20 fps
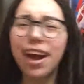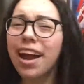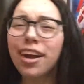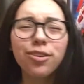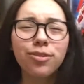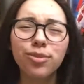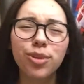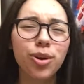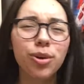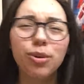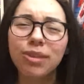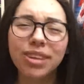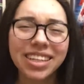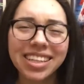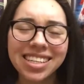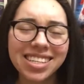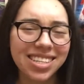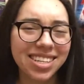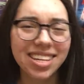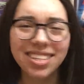I don't know what
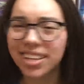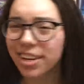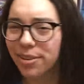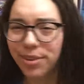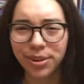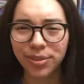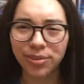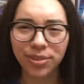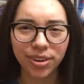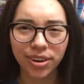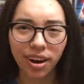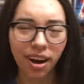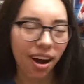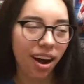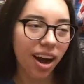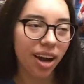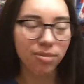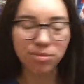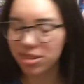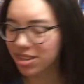he says, I already forgot.
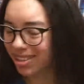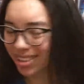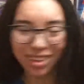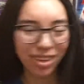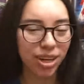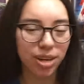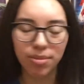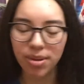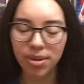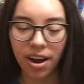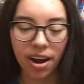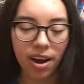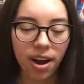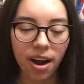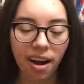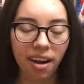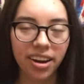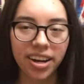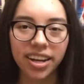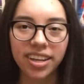I'm just thinking how
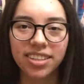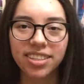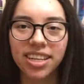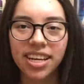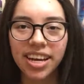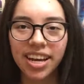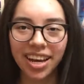hot he is.